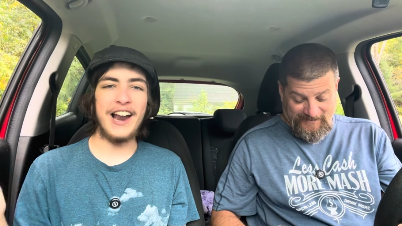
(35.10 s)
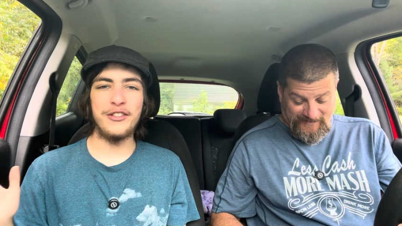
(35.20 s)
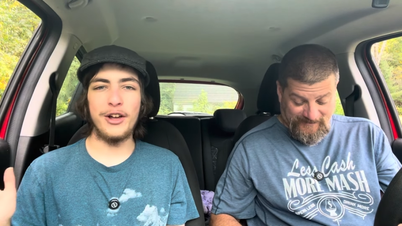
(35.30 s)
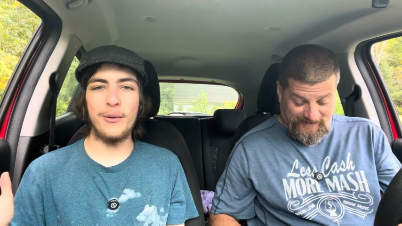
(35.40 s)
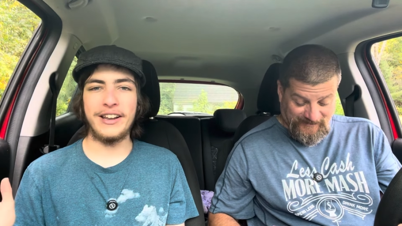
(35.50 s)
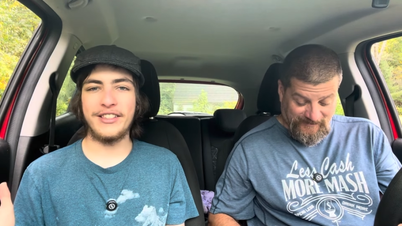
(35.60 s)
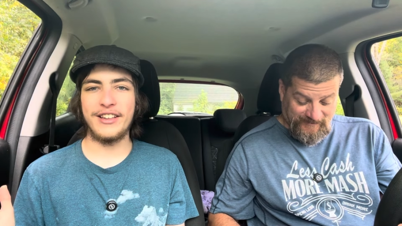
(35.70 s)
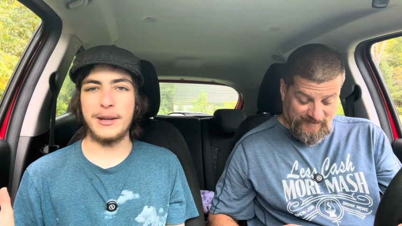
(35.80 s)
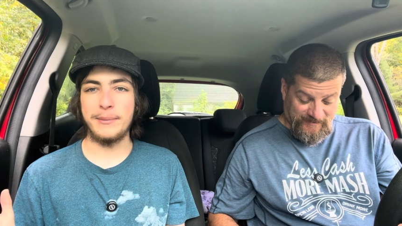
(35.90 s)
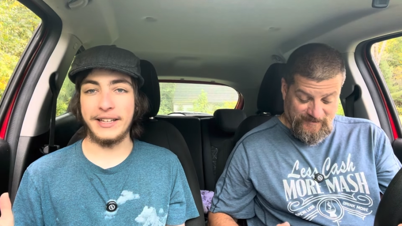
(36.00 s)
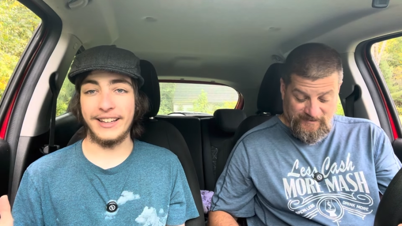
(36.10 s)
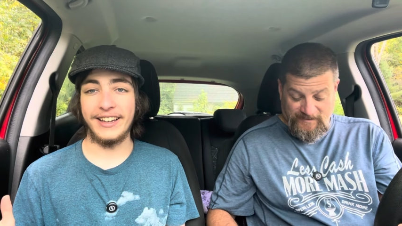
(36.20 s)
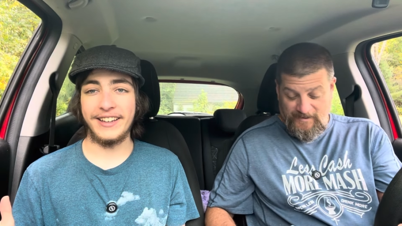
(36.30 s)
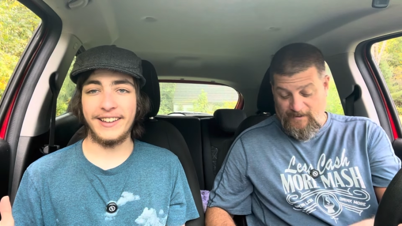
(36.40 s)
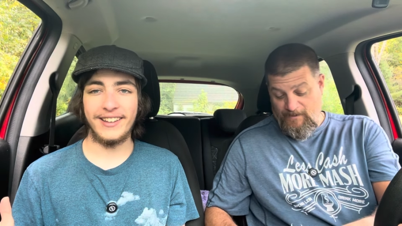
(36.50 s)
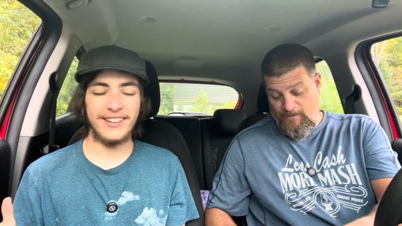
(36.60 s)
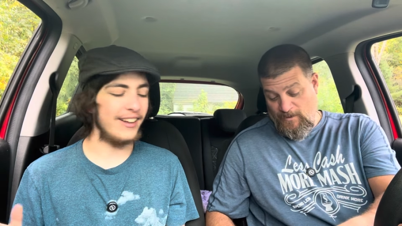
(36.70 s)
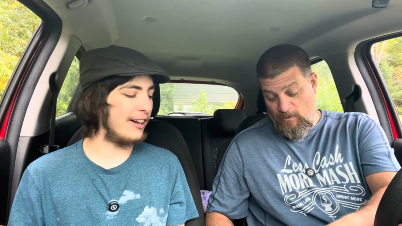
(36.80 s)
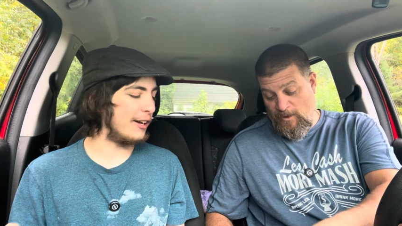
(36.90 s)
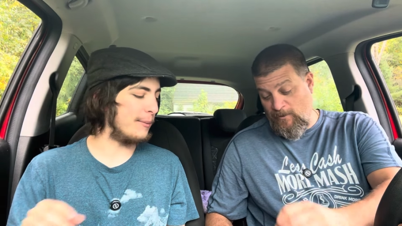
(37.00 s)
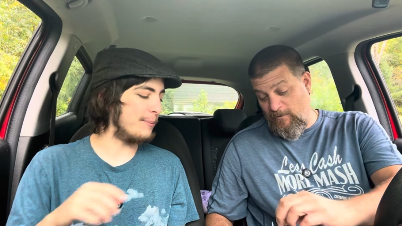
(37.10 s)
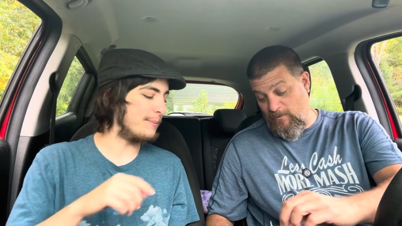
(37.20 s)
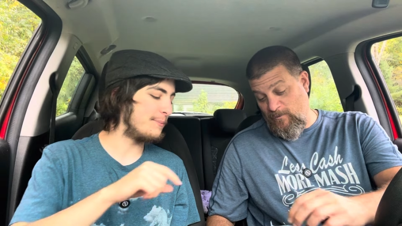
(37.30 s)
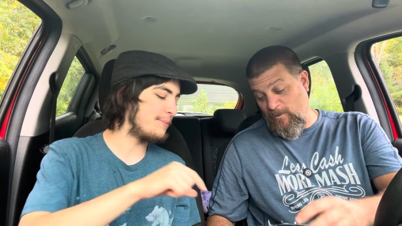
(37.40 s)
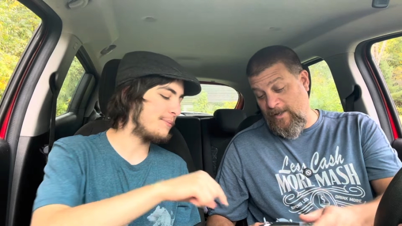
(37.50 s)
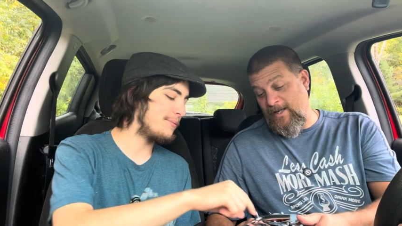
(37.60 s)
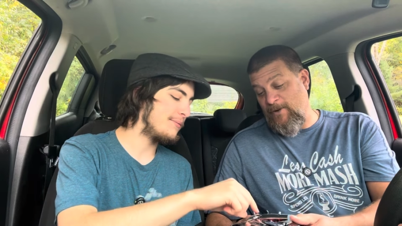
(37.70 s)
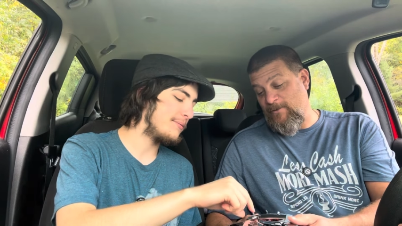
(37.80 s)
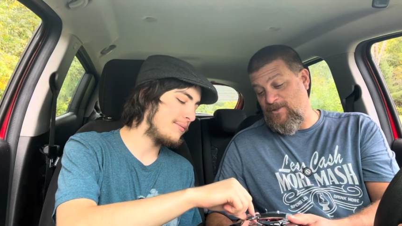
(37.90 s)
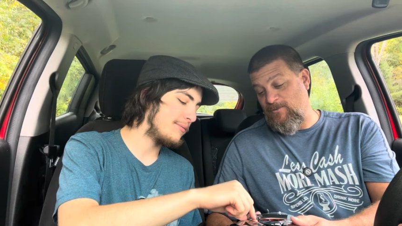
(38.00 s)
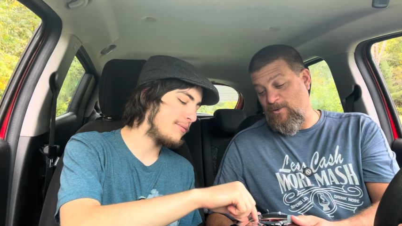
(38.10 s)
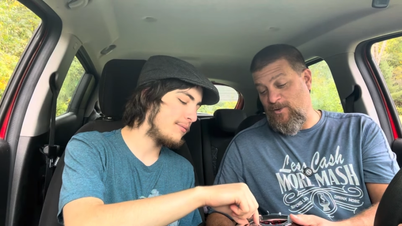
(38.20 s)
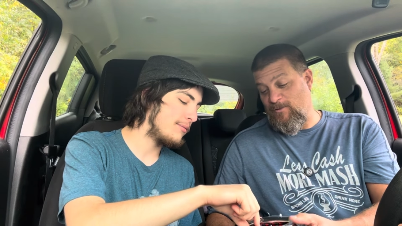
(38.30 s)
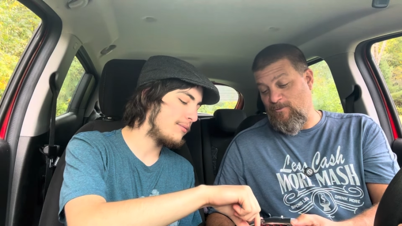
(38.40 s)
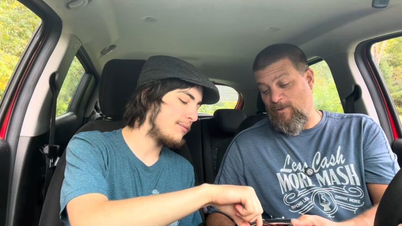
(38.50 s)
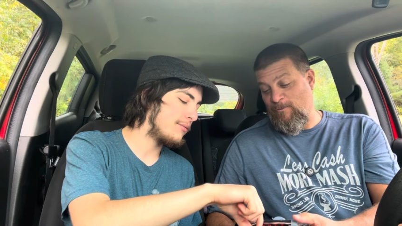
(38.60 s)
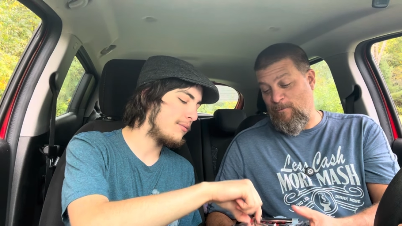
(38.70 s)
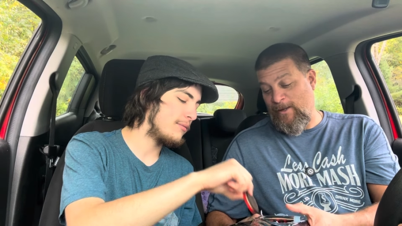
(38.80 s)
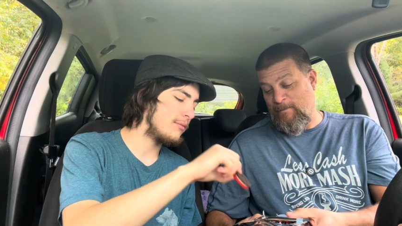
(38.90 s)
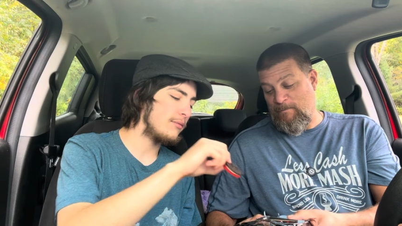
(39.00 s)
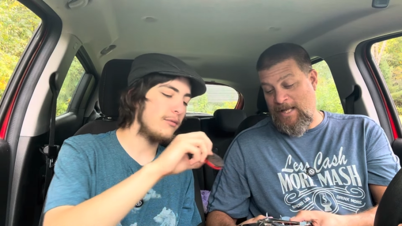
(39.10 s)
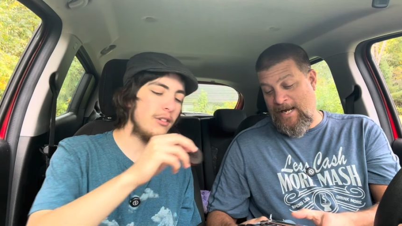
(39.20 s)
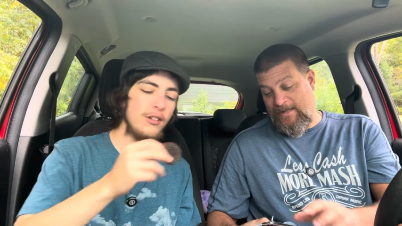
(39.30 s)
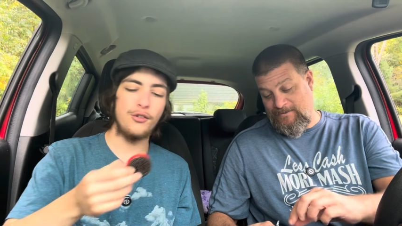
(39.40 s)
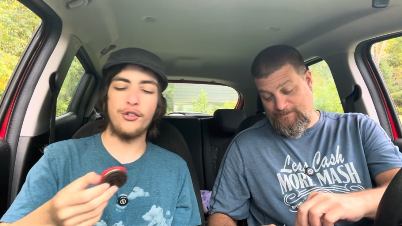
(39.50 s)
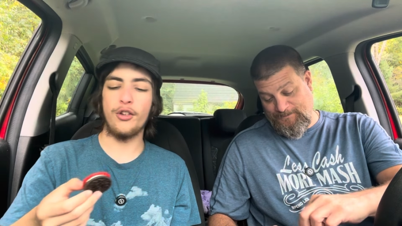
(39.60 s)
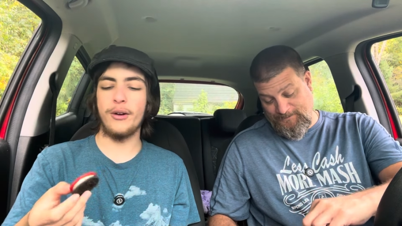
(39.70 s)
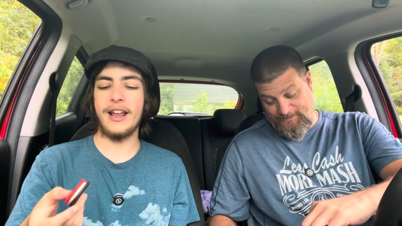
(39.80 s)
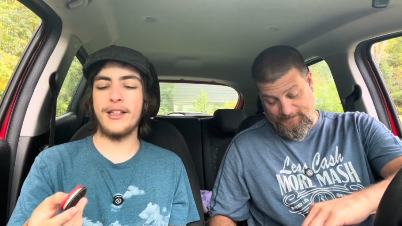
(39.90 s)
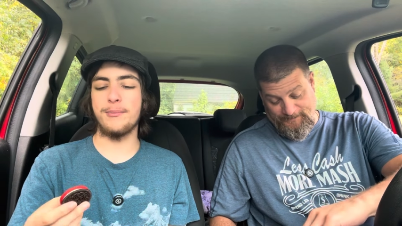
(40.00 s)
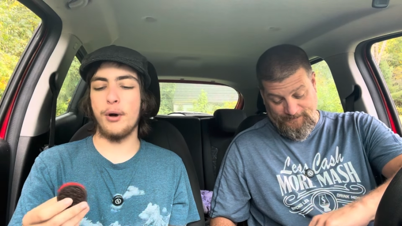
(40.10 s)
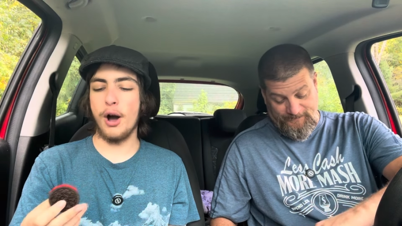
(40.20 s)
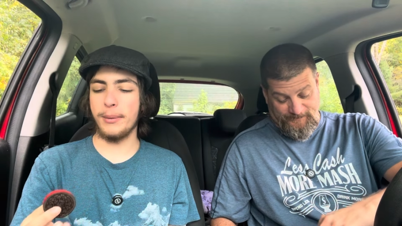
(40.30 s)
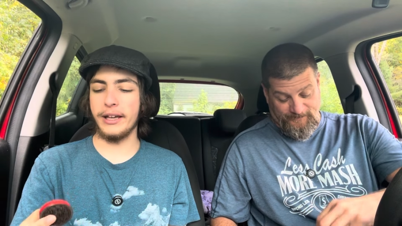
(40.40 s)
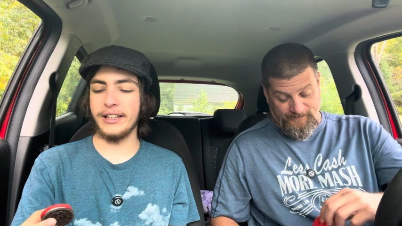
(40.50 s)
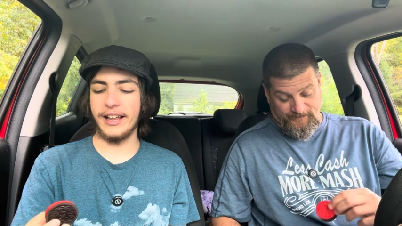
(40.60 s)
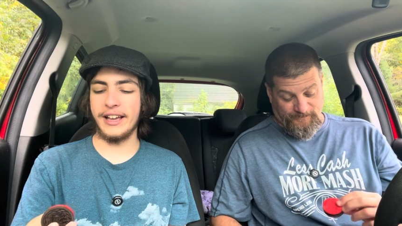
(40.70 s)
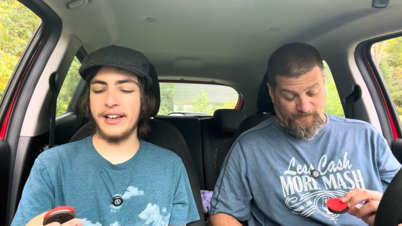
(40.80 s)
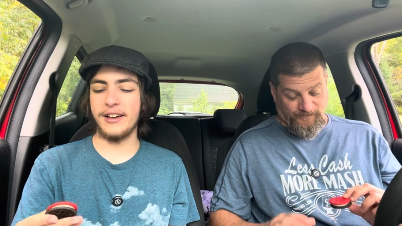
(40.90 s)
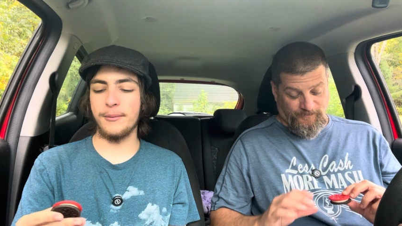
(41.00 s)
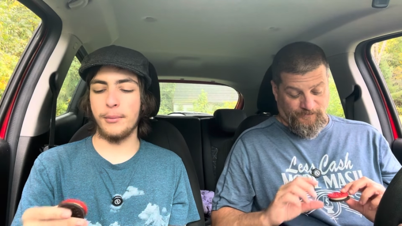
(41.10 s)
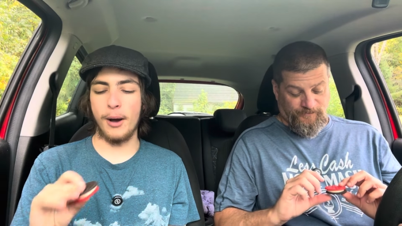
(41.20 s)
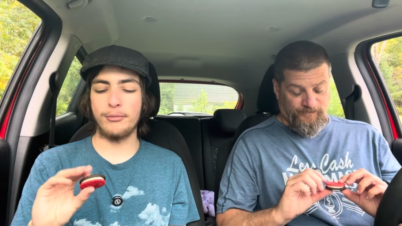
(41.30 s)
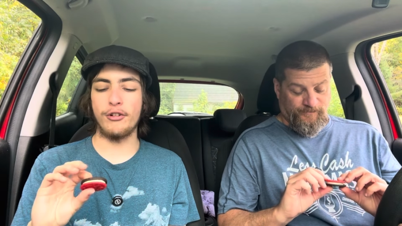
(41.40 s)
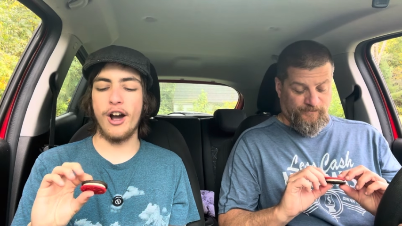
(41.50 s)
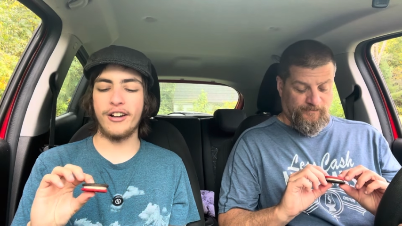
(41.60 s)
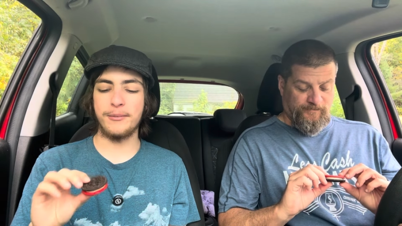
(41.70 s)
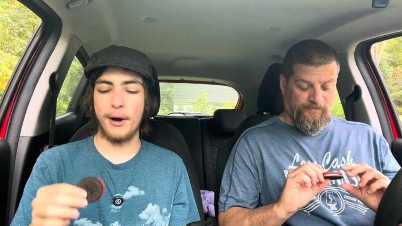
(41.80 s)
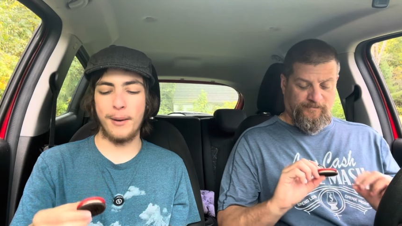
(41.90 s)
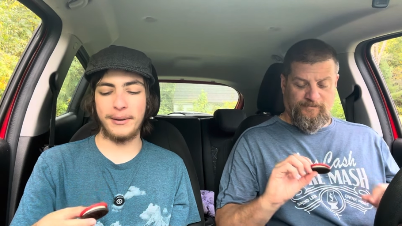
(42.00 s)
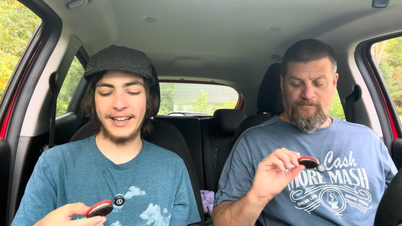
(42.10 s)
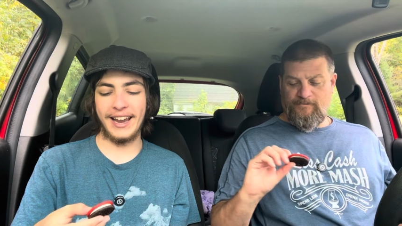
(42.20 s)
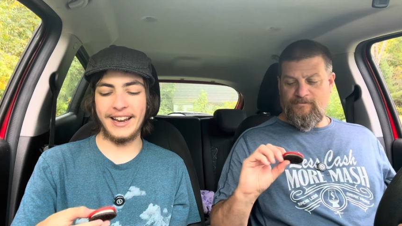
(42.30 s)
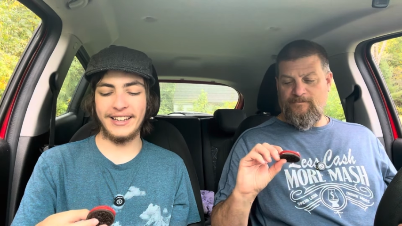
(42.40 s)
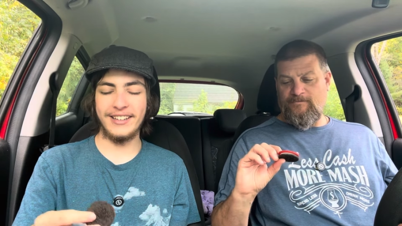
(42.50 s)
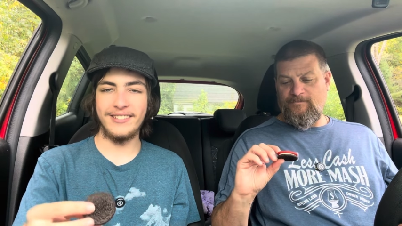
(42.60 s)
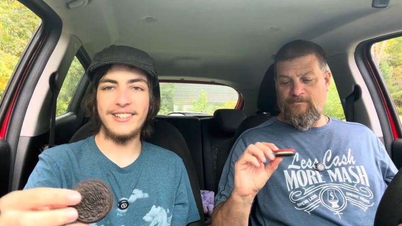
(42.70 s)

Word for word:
Speaker 1: I don't know what it's gonna be like. Um, well,
Speaker 2: right now it's red, white, and black. So
Speaker 1: it has popping like pop rock, popping candy.